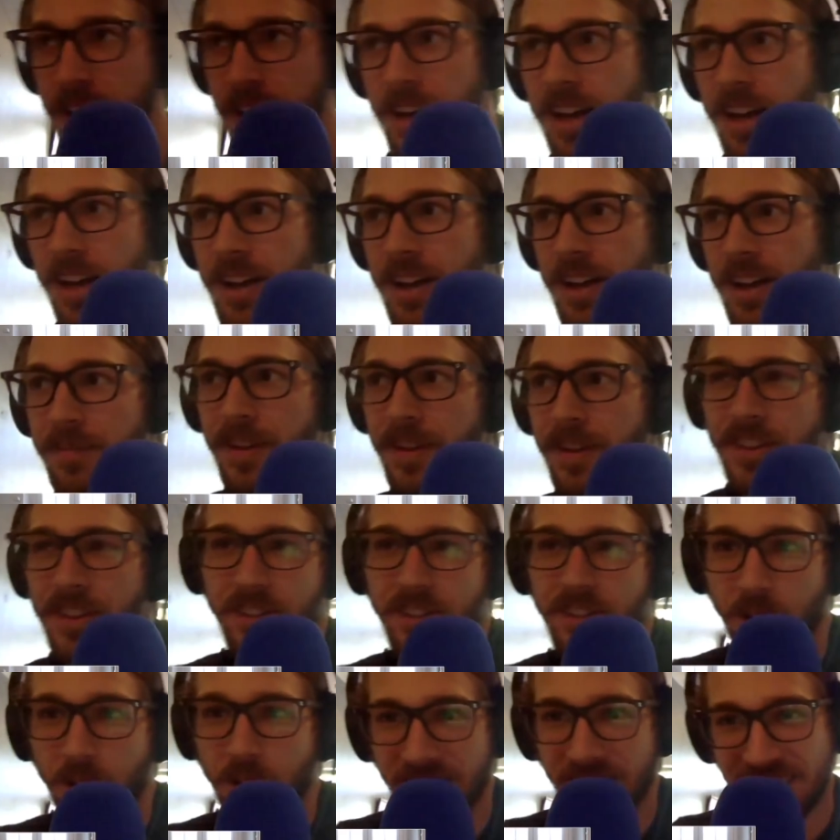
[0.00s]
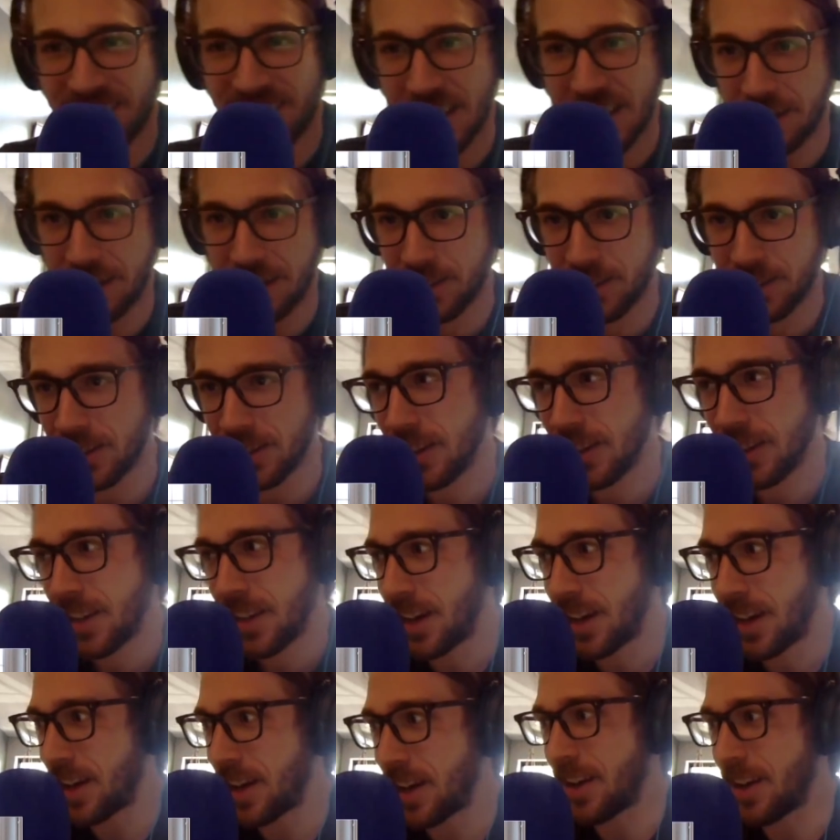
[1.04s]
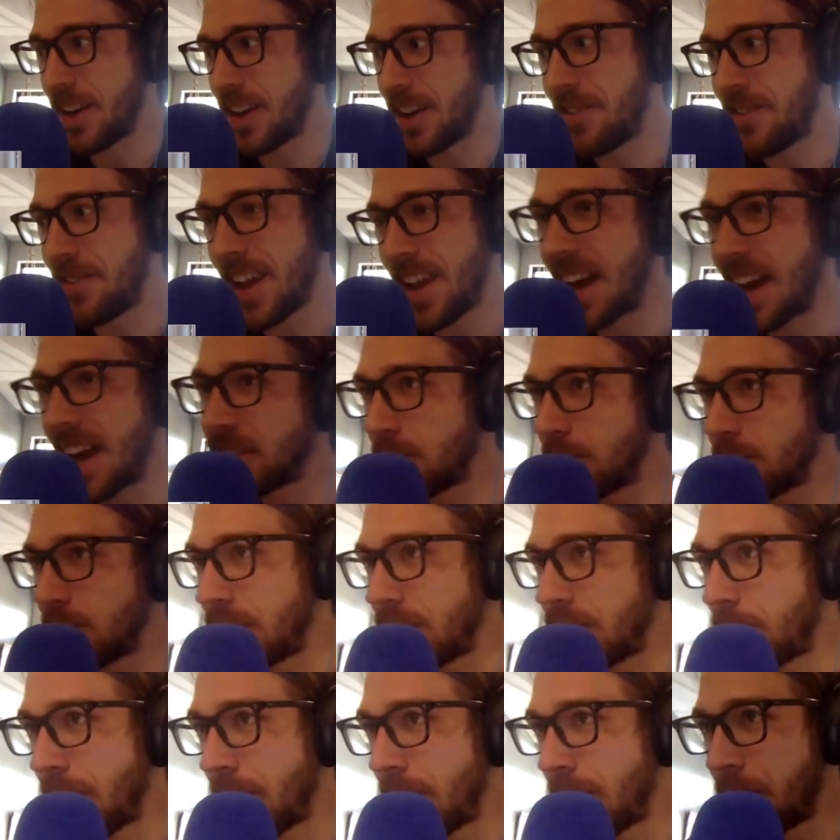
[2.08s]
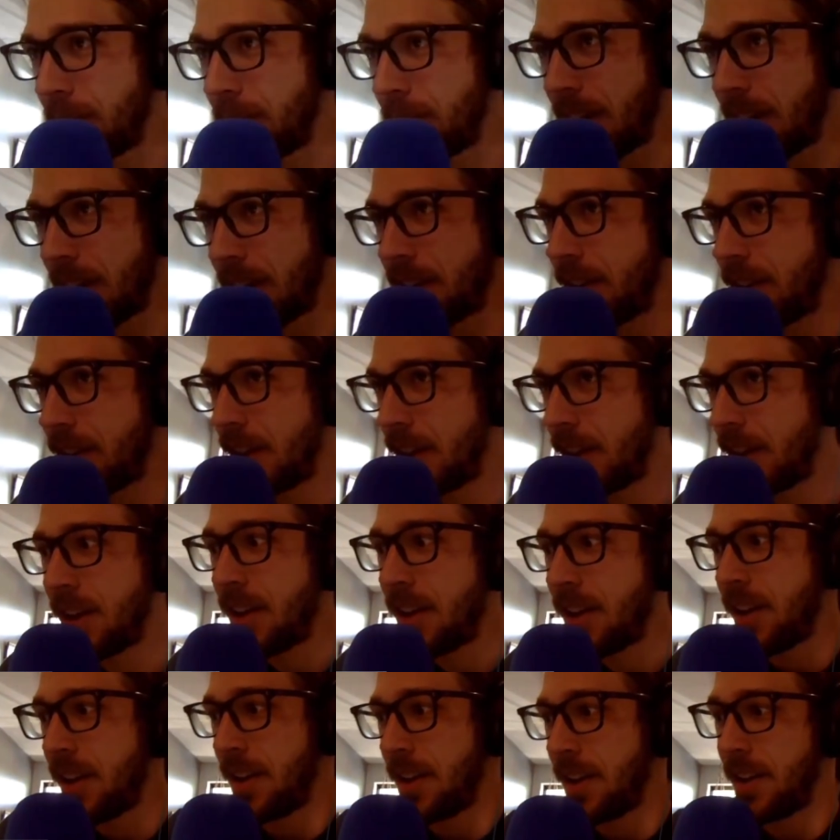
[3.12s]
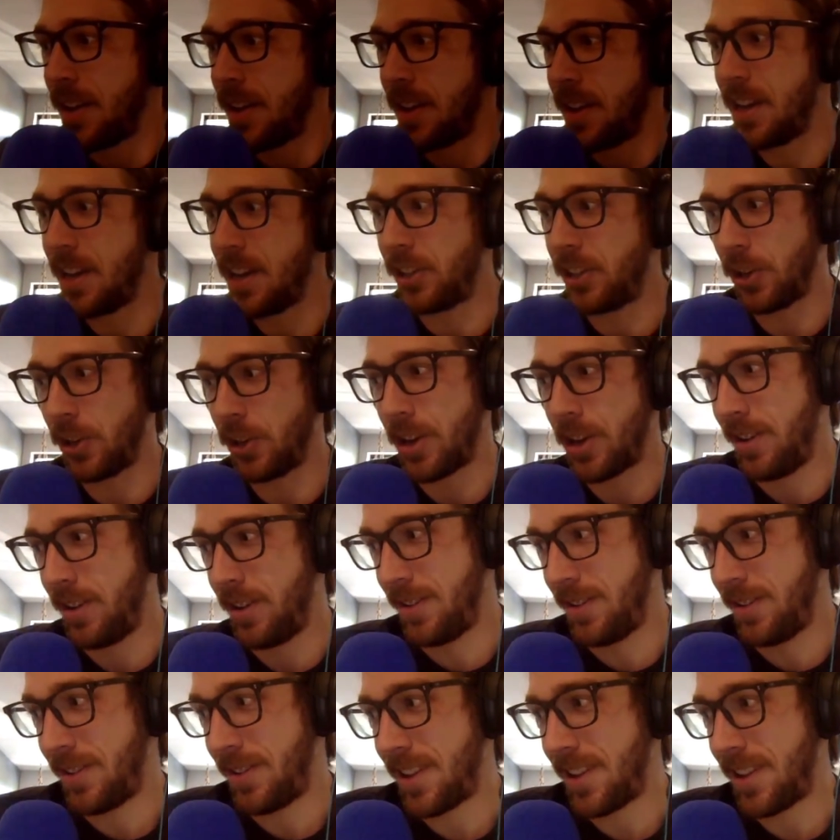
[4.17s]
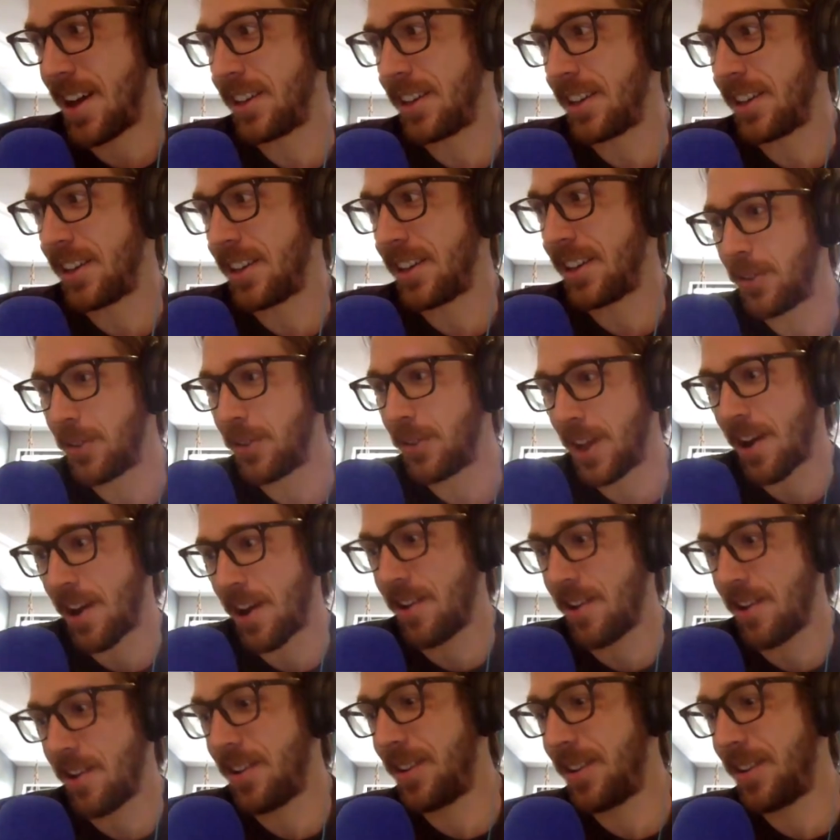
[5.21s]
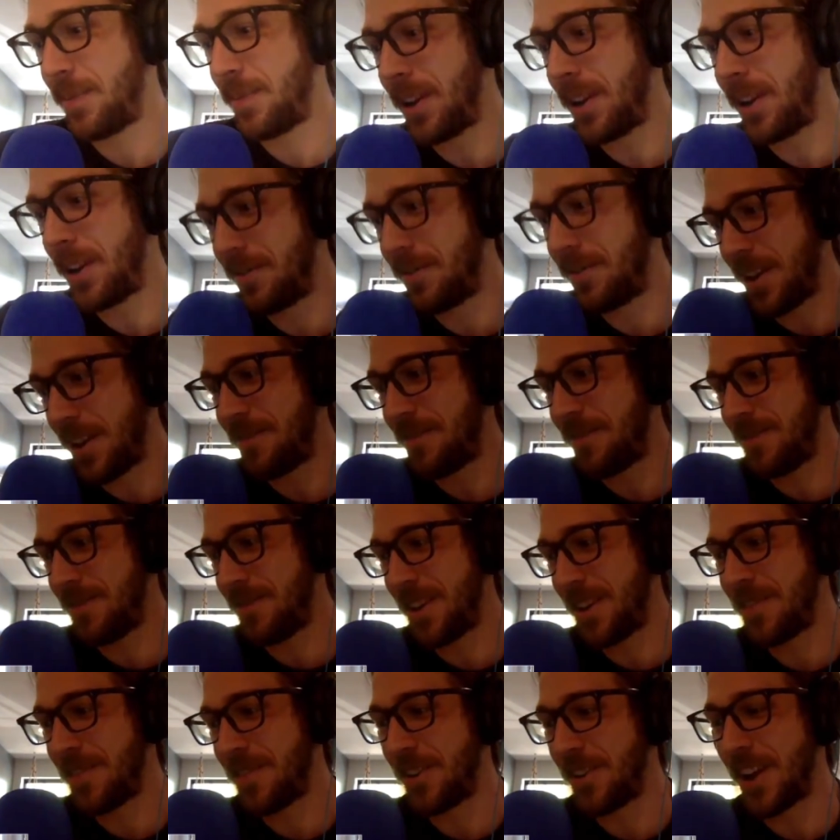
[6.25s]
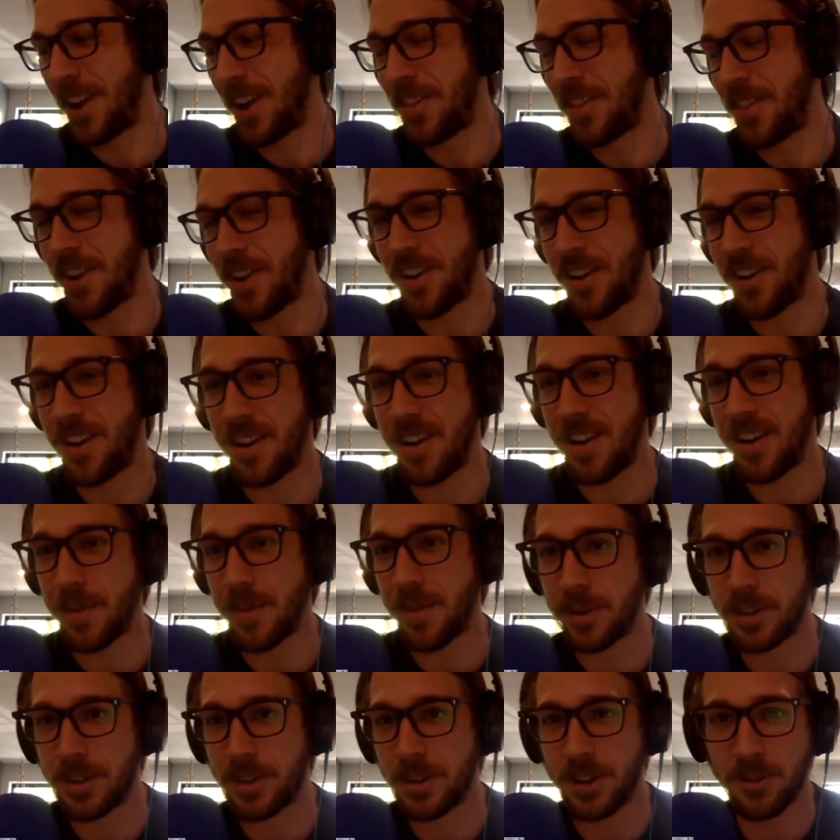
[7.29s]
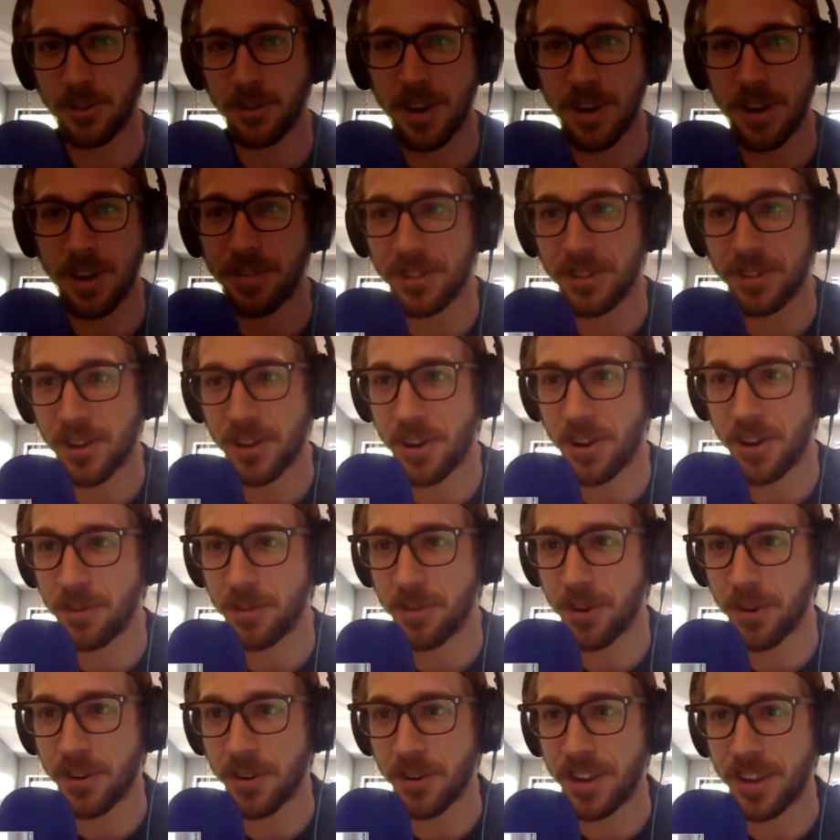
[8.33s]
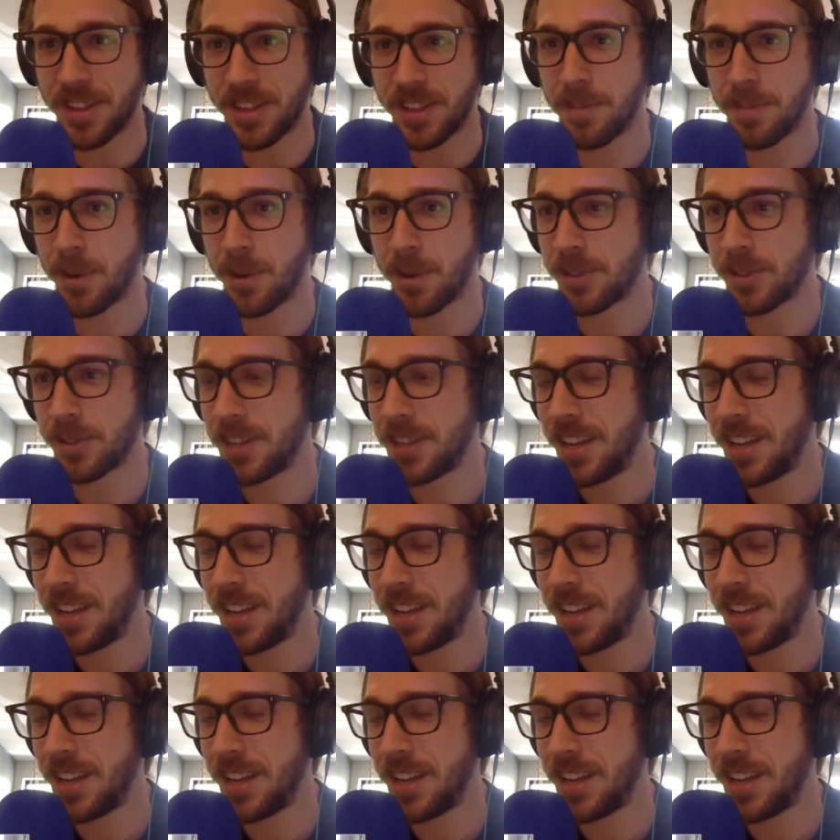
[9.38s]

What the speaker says: I think it's called Staked. If he hasn't written about them yet, He should. So they're there, but if they're not there, I'm going to talk to him right after this call, and we're going to write that post.